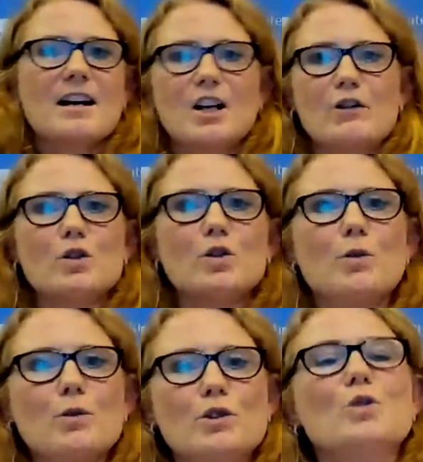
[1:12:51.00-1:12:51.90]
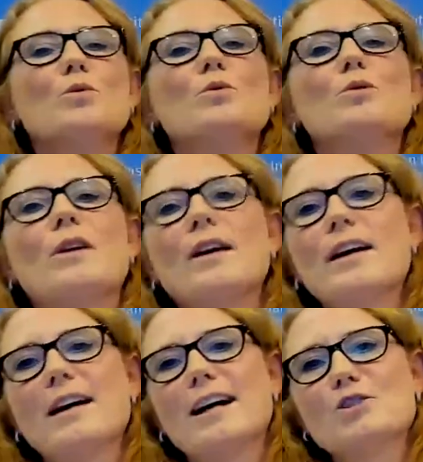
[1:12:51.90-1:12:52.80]
kind of new
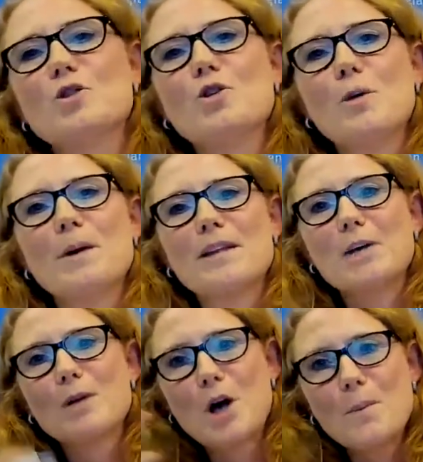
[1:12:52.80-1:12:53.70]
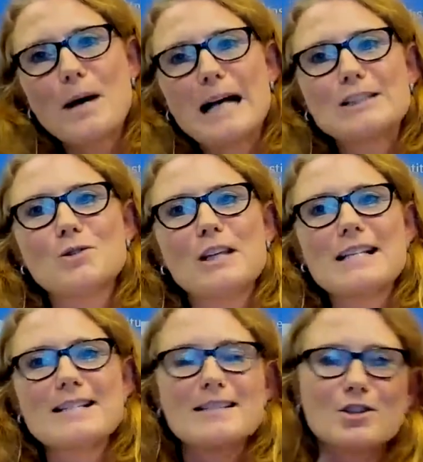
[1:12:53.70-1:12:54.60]
Europe. And then we come back to
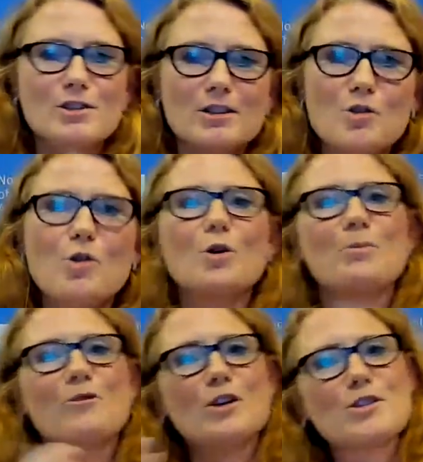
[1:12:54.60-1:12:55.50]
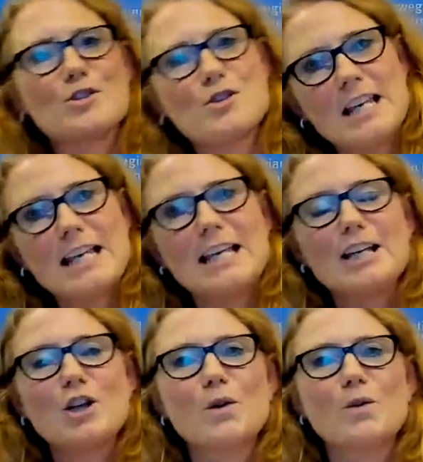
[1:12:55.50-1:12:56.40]
this Europe versus the
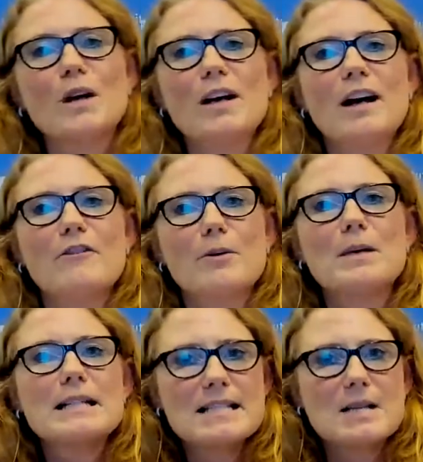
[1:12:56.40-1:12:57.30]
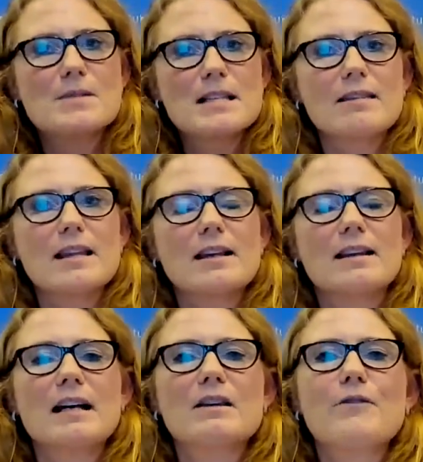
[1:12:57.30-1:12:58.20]
EU. For me, it seems that
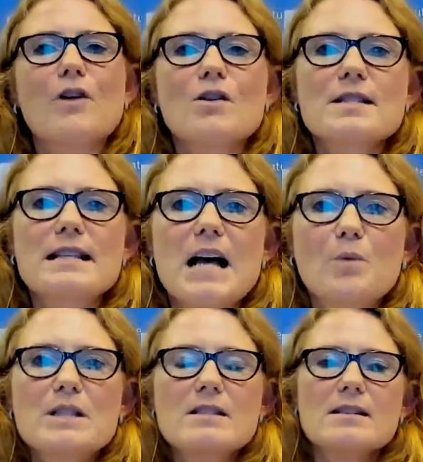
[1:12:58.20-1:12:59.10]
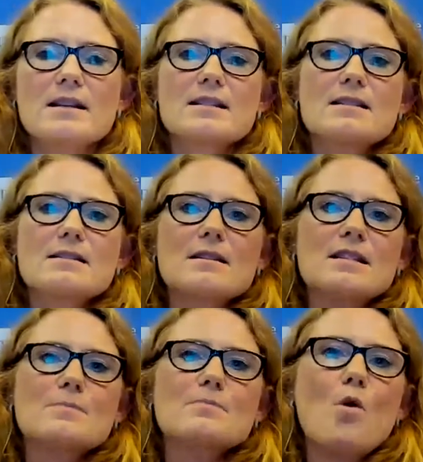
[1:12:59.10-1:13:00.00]
the France now
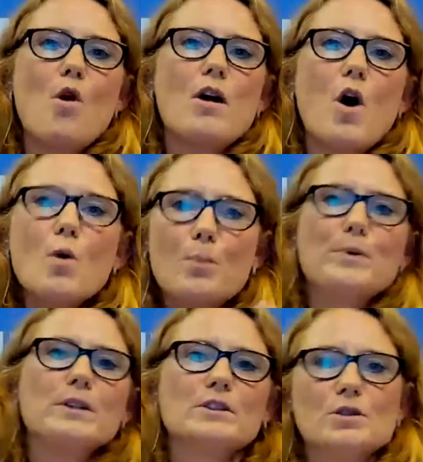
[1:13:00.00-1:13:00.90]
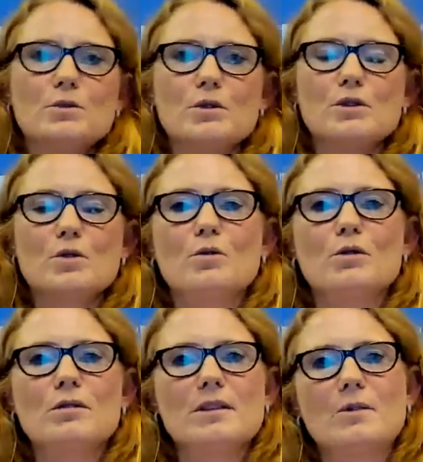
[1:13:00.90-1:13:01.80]
it's more open
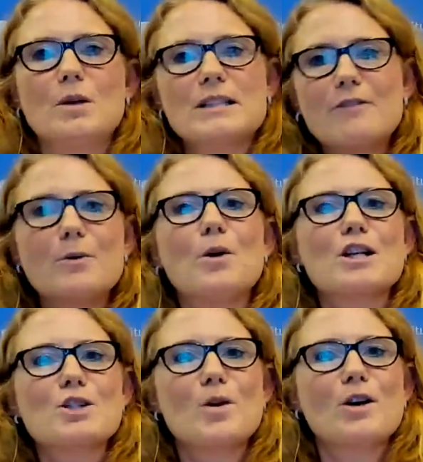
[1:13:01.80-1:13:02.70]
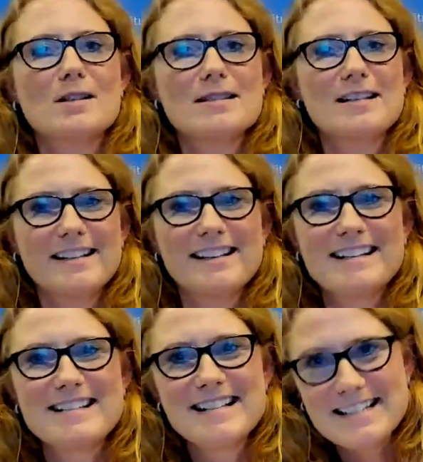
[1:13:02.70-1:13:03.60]
to whatever works
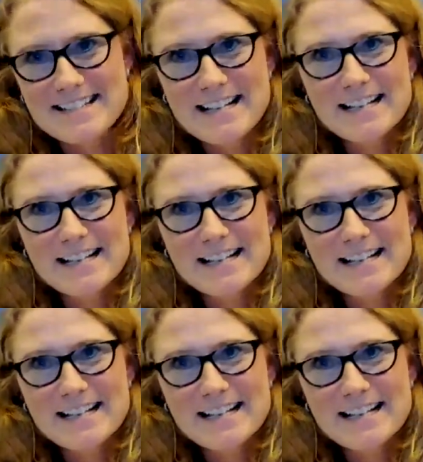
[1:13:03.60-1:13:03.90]
in a sense,